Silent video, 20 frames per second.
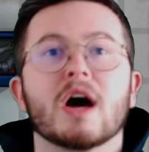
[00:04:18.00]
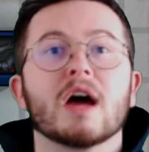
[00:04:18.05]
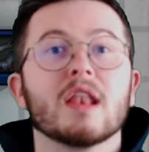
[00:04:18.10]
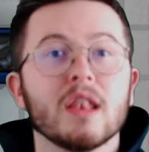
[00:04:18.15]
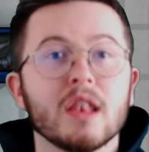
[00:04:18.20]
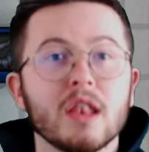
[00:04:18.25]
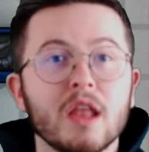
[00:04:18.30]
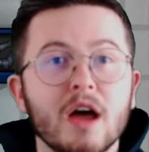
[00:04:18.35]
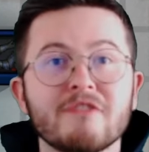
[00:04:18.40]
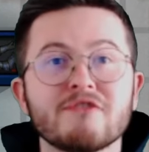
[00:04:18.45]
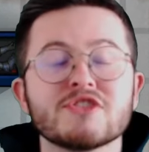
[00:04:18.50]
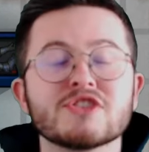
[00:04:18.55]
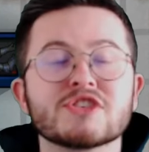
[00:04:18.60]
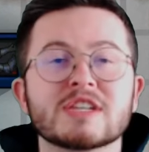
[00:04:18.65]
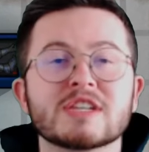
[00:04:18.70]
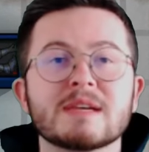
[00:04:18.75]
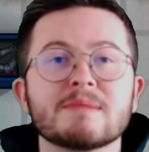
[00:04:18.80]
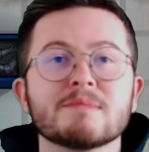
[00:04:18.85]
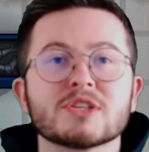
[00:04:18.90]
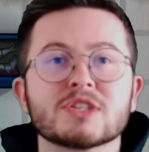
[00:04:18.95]
love the
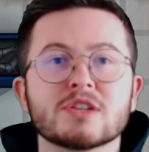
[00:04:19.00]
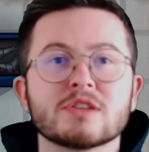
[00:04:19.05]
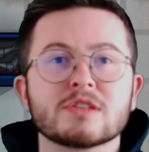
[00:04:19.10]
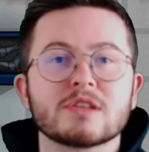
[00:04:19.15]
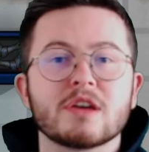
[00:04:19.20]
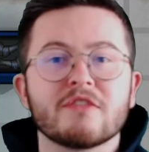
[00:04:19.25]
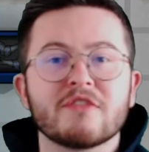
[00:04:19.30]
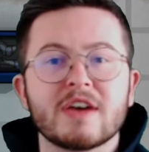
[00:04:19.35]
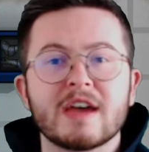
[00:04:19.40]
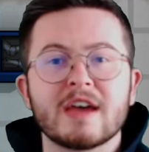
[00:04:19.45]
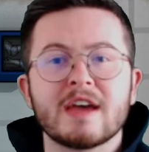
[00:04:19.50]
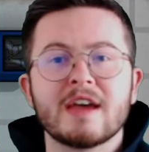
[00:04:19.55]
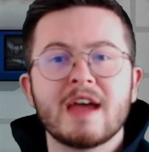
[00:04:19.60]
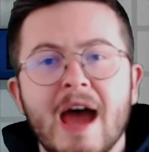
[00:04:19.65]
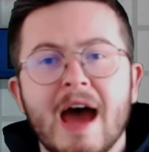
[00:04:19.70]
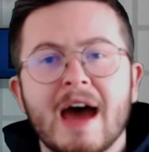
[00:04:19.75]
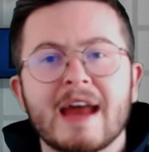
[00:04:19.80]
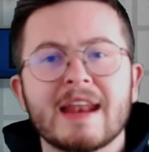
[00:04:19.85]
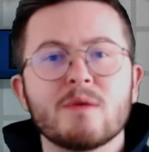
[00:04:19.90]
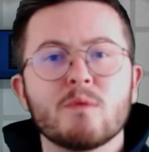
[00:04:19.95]
seamlessness of it,
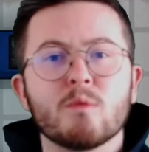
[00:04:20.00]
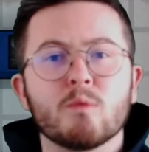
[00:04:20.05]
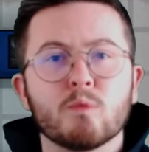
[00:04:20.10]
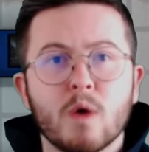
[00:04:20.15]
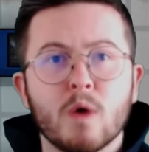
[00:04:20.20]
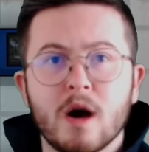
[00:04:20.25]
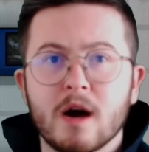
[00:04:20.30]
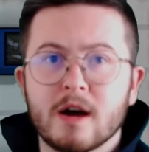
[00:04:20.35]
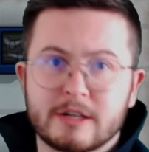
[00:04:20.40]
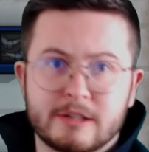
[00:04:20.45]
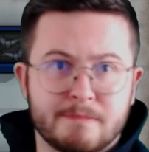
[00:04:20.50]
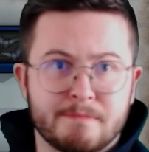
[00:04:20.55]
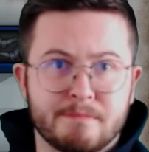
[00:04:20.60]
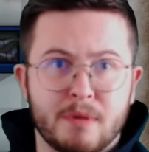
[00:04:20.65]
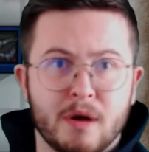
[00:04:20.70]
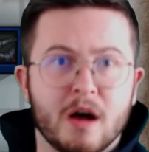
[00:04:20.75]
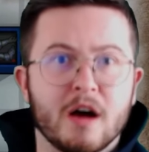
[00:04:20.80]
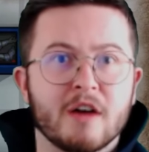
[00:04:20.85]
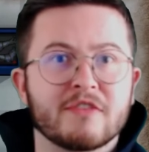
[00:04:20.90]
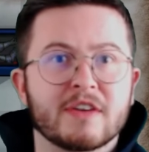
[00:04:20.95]
and it works
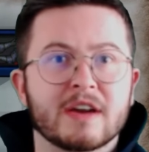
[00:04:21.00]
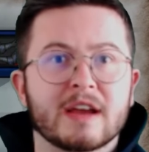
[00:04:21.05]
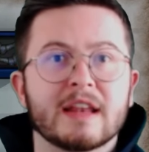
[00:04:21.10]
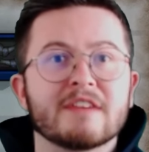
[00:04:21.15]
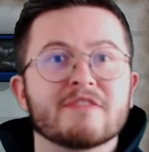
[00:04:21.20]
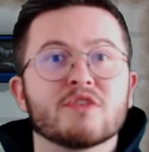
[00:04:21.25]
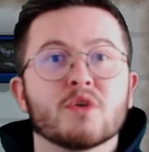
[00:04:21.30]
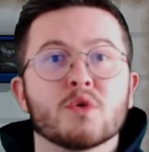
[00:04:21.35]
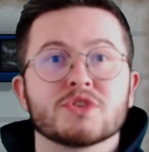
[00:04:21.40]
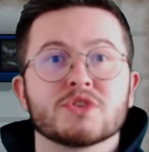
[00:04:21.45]
perfectly for the